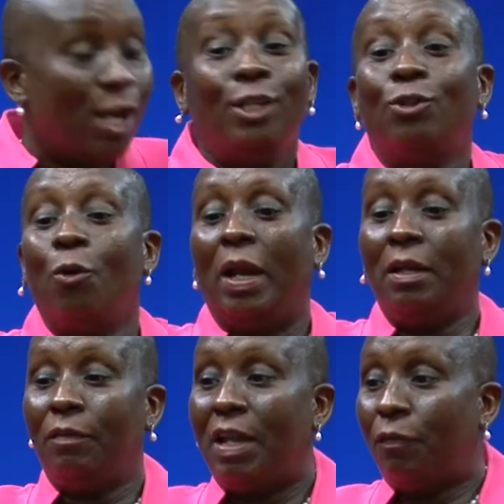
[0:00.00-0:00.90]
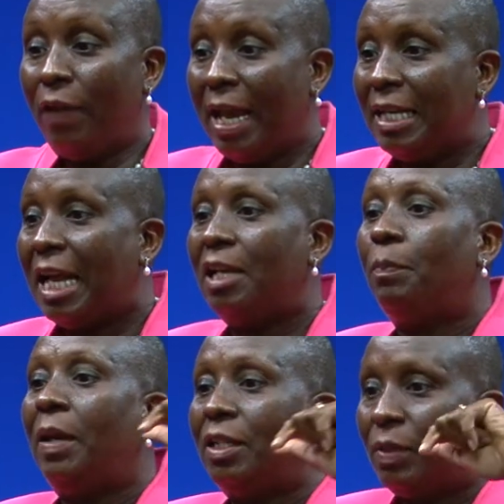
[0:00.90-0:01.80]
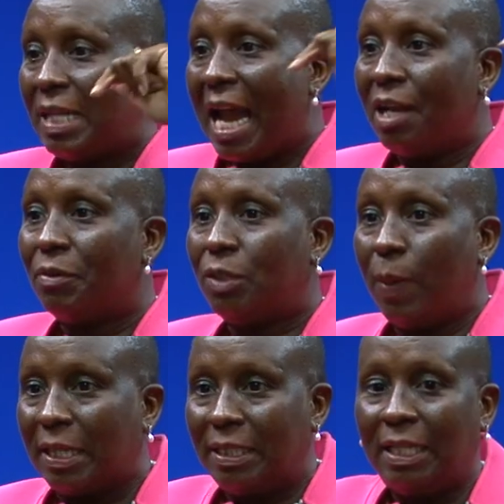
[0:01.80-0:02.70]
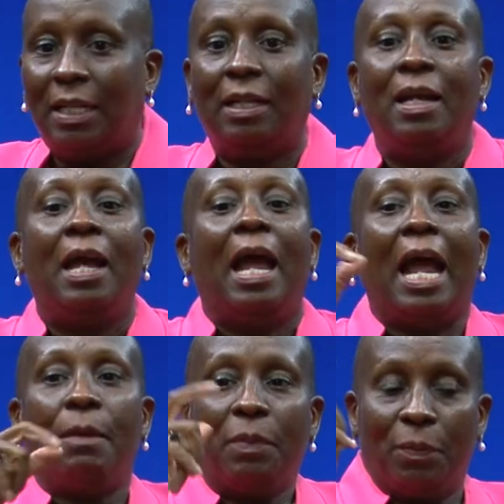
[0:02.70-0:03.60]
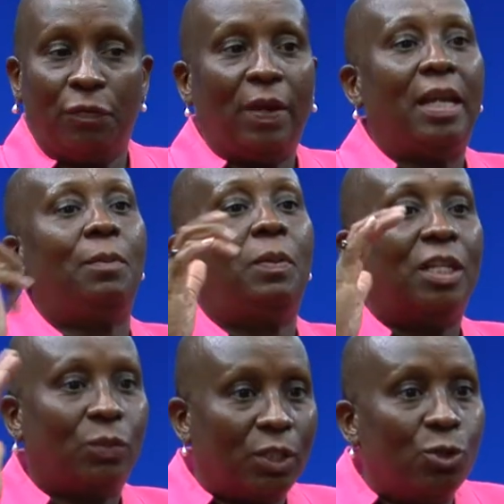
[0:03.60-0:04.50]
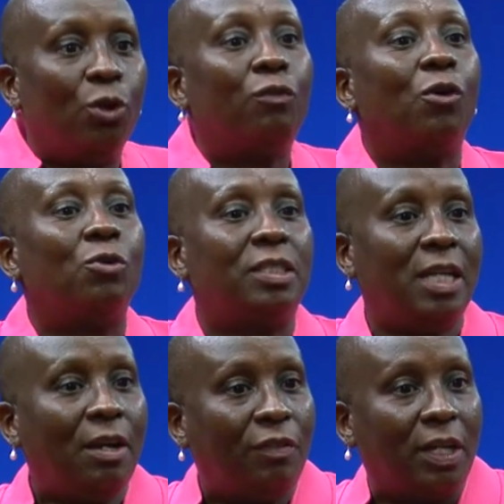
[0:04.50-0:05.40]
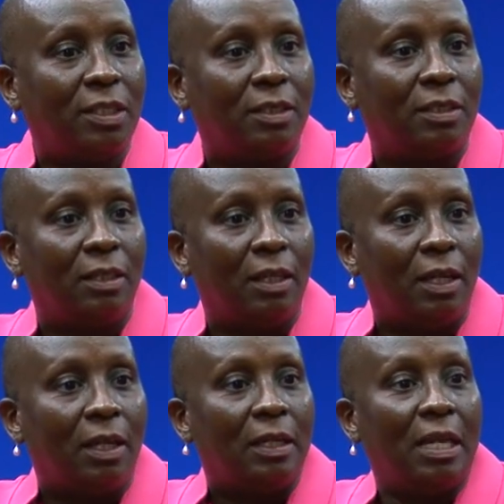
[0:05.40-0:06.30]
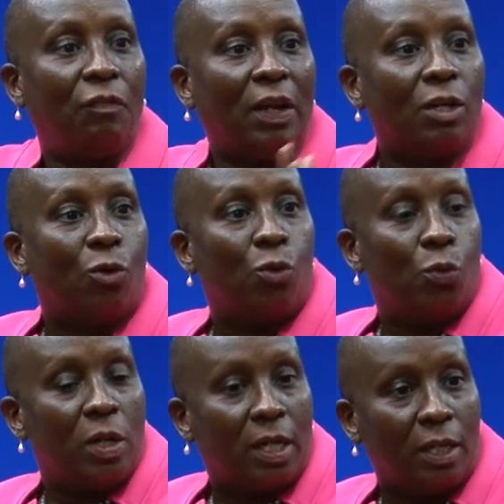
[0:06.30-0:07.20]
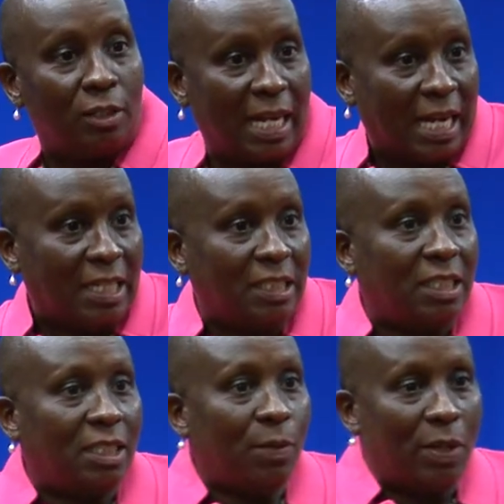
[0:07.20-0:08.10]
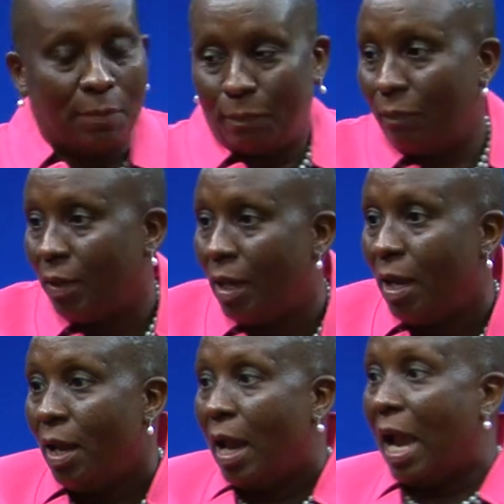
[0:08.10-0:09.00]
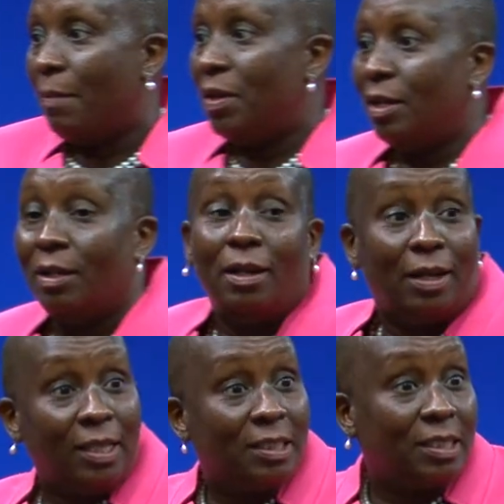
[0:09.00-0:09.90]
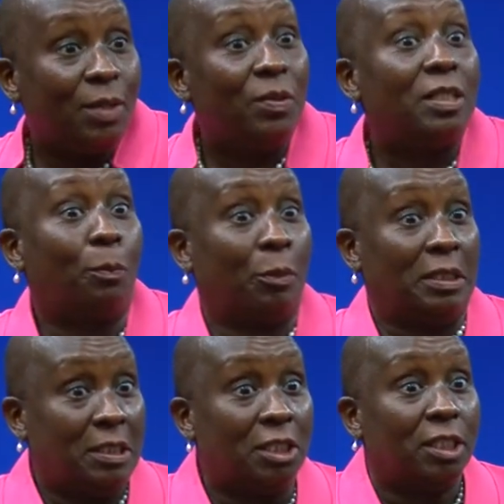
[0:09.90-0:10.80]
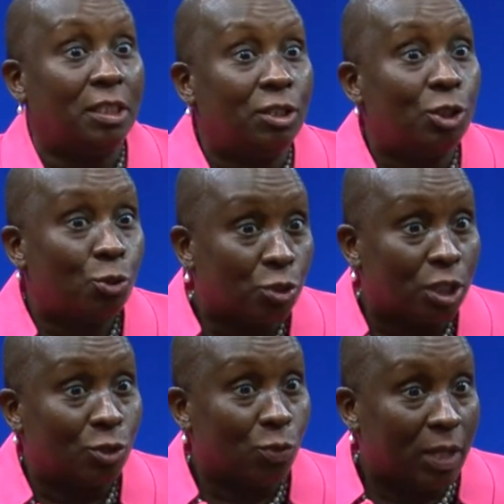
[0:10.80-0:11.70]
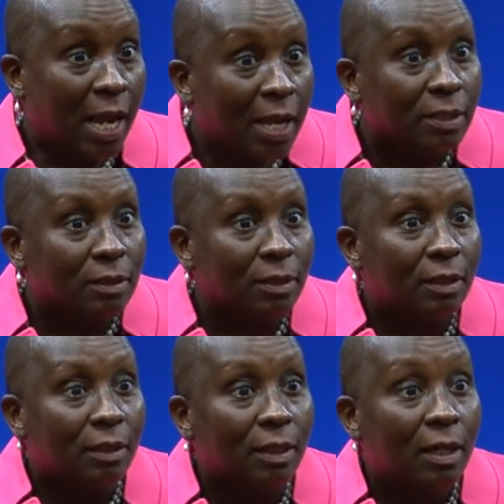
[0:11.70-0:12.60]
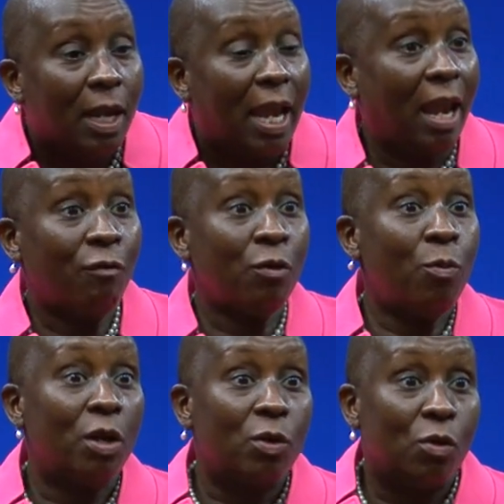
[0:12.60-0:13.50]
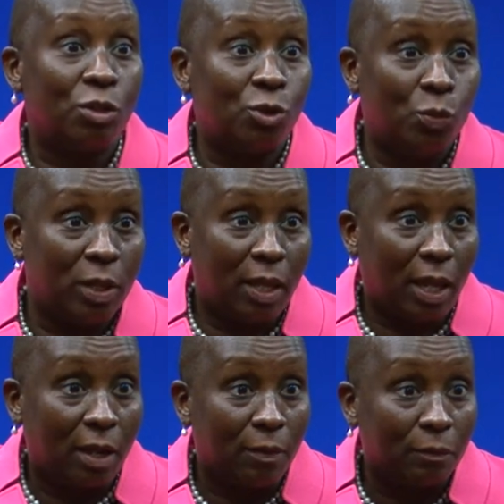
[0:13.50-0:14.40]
So when if they felt that the place was highly respected and people felt the place was known for good service, they felt good working. It's like at ECCB. I mean, ECCB is a prestigious institution to work at. Everybody wants to work there.